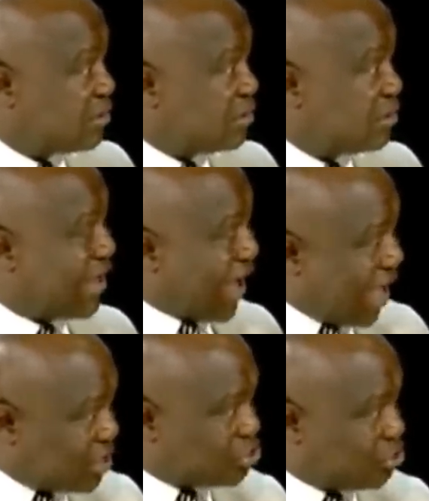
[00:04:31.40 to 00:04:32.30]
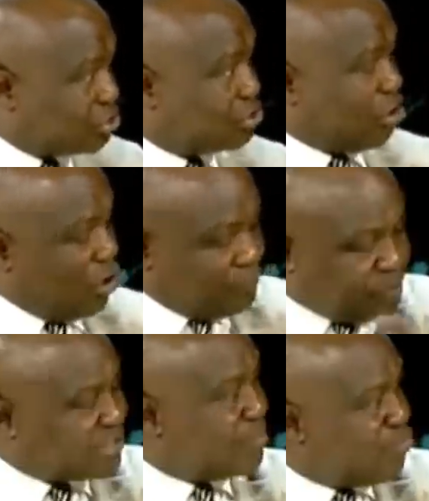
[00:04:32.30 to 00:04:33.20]
The actions of
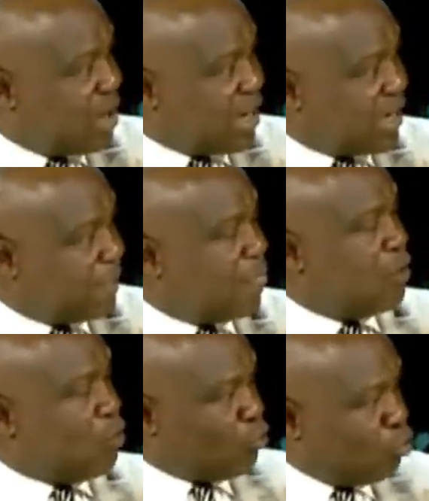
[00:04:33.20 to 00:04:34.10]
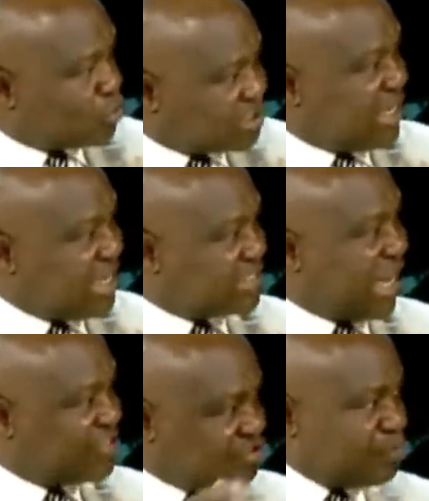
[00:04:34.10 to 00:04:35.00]
President Buhari, which is
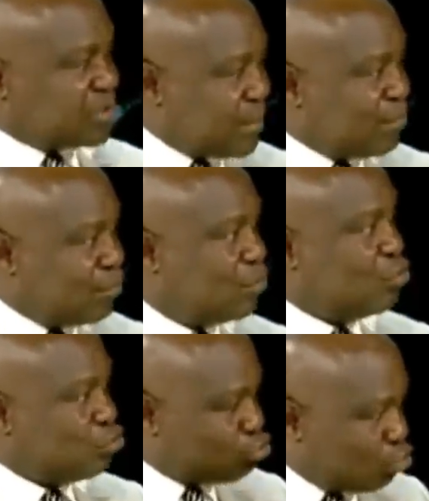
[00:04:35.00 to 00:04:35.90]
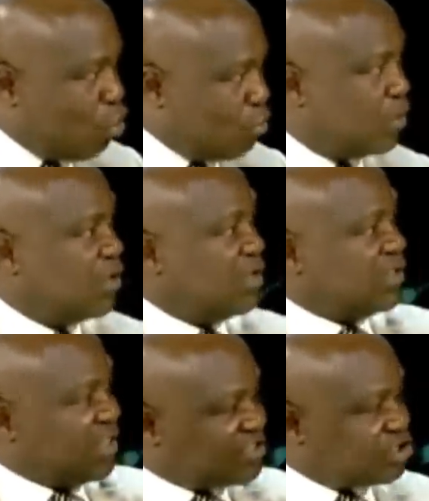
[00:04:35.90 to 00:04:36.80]
attributable to
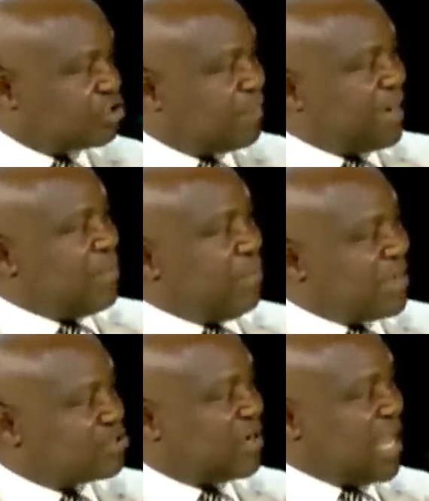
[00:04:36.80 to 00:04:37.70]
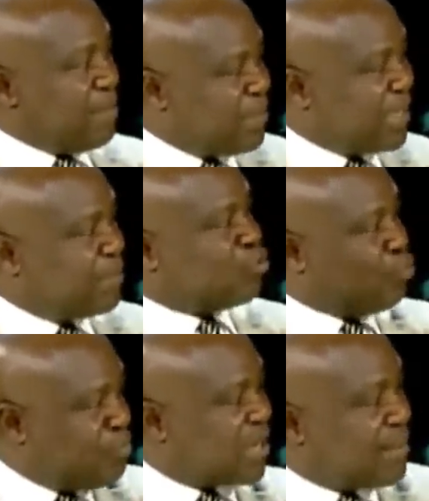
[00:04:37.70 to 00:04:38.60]
the decision by members of the MPDP to
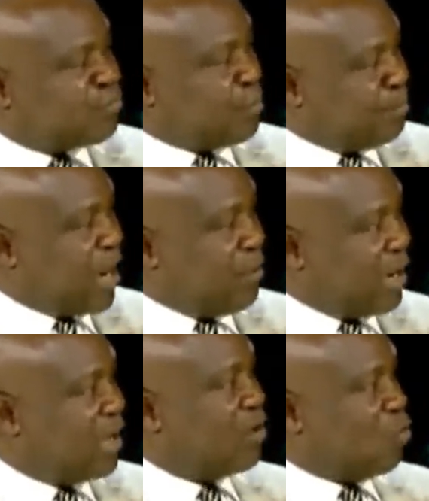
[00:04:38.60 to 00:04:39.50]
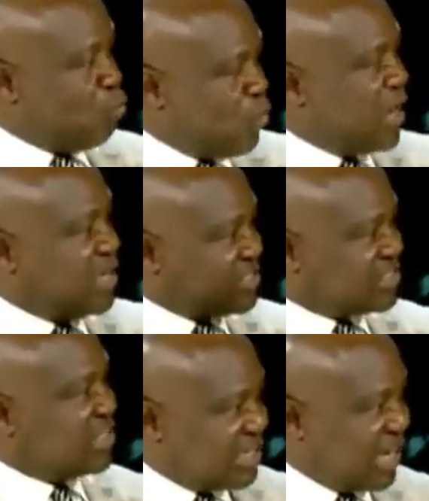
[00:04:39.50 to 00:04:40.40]
bring him to power, we
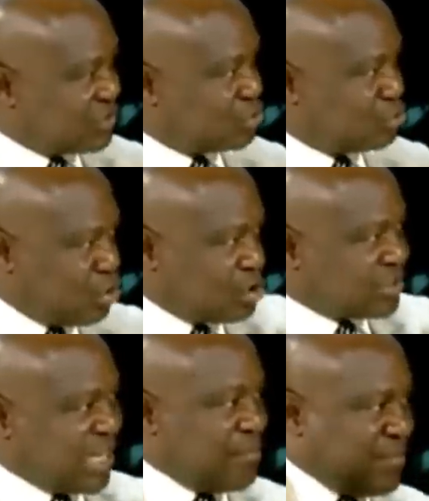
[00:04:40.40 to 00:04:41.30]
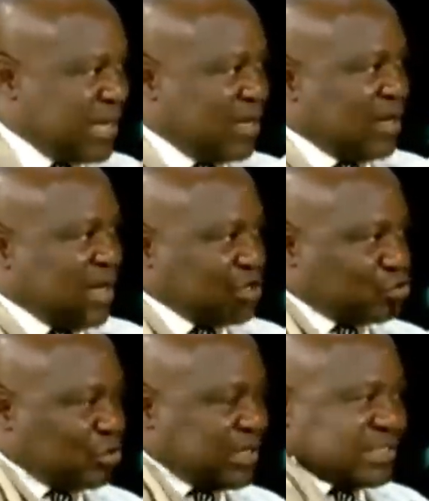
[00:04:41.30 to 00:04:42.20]
see that. So don't tell me it's
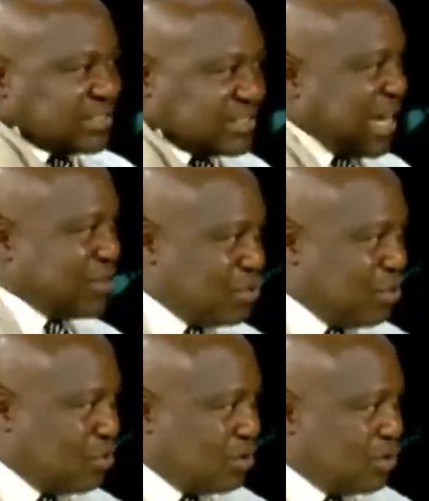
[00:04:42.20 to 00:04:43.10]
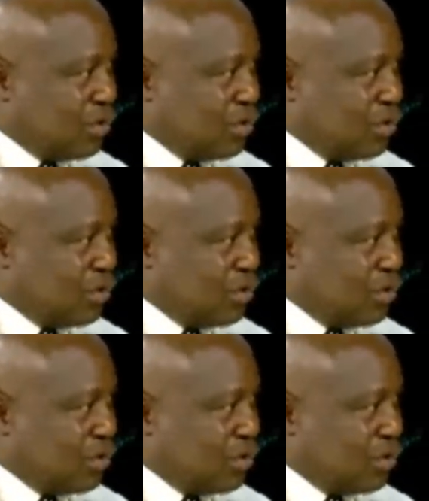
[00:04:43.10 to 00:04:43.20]
only this side. No.